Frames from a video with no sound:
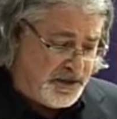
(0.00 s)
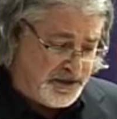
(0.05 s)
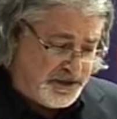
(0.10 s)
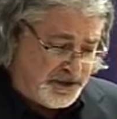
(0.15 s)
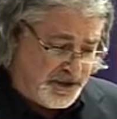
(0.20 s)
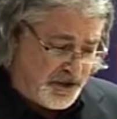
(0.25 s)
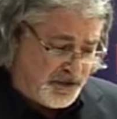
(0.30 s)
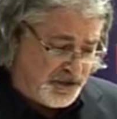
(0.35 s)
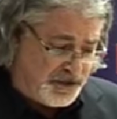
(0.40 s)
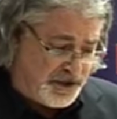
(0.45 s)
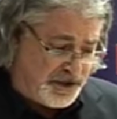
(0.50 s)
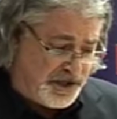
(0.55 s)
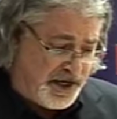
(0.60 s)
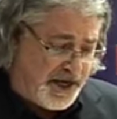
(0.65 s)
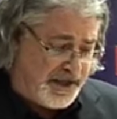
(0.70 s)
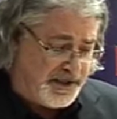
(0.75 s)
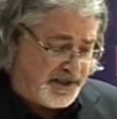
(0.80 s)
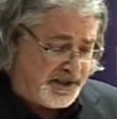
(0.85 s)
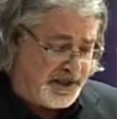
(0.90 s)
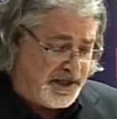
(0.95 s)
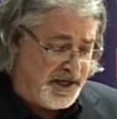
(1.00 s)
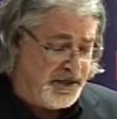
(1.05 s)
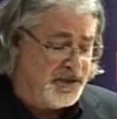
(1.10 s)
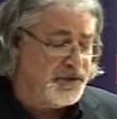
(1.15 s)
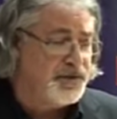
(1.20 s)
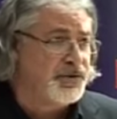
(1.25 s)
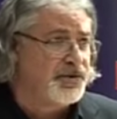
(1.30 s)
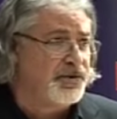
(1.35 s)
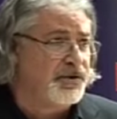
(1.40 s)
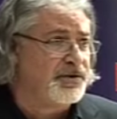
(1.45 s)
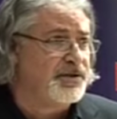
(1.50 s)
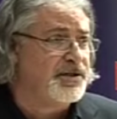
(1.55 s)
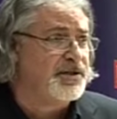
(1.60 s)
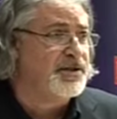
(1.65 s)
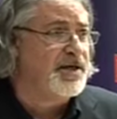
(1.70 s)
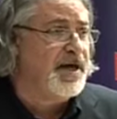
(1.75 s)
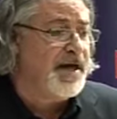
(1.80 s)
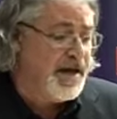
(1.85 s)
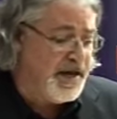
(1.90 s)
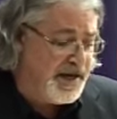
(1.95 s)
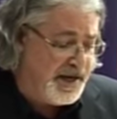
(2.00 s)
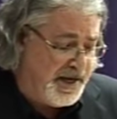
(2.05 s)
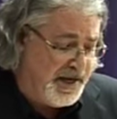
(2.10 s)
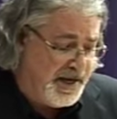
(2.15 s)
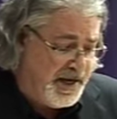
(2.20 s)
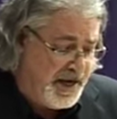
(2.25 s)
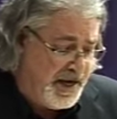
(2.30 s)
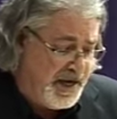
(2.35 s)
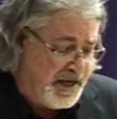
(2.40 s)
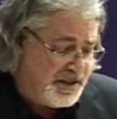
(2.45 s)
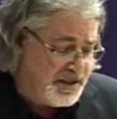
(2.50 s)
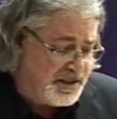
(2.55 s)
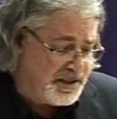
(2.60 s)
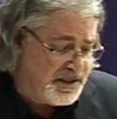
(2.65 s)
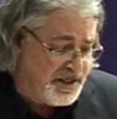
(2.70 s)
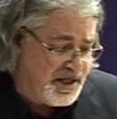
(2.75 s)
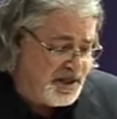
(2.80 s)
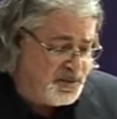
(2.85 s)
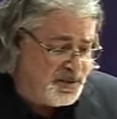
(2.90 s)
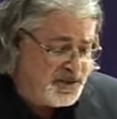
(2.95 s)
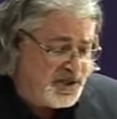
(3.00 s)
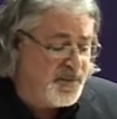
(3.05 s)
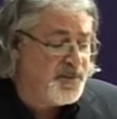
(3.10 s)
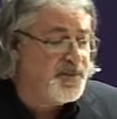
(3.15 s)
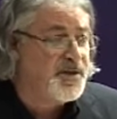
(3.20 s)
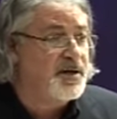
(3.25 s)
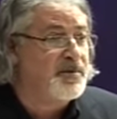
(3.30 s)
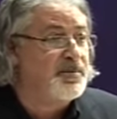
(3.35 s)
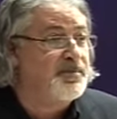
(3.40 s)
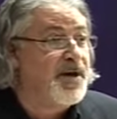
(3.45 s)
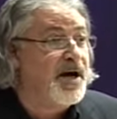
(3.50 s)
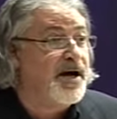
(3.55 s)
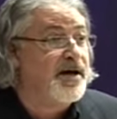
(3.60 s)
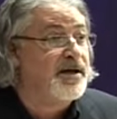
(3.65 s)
the social, and the cultural. Today, to deem something